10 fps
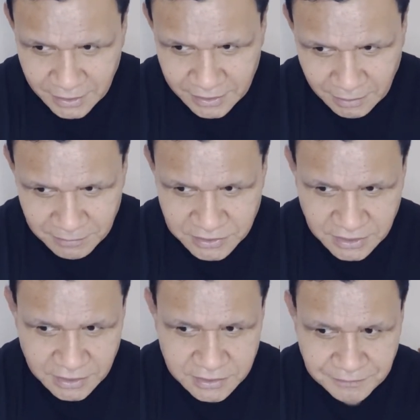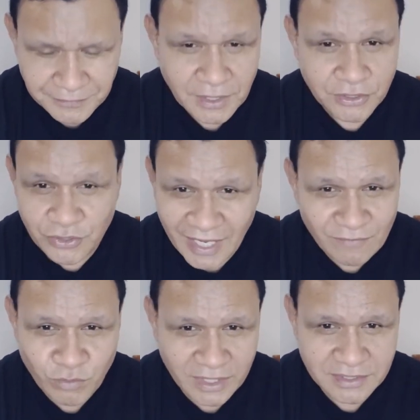Number six, you have
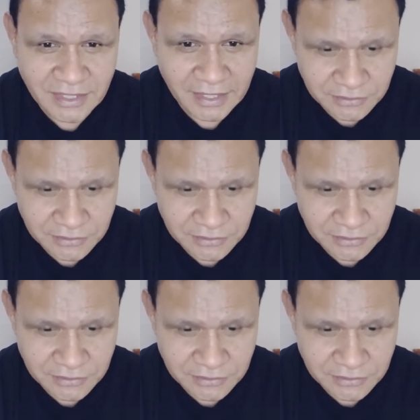what it takes.